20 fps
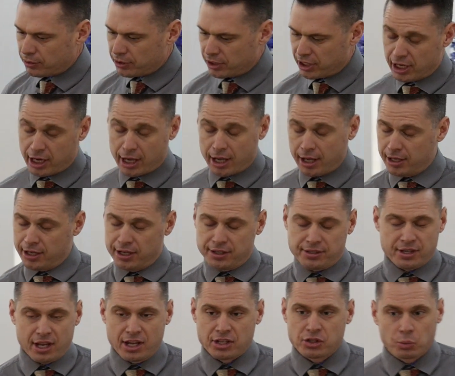And uh,
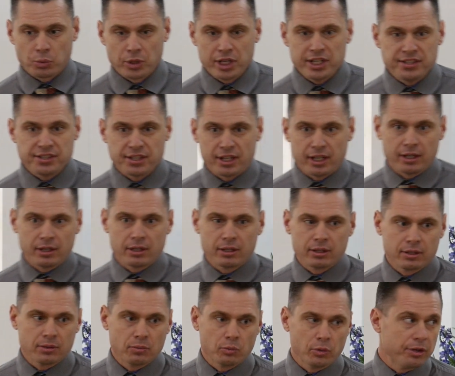it's, it's recent
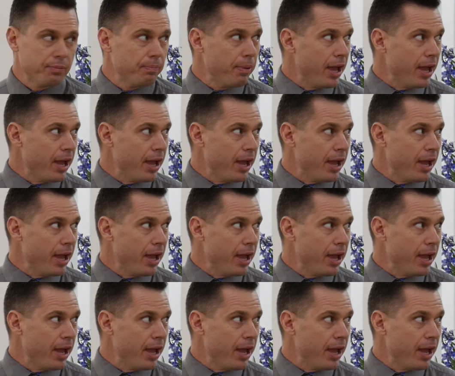with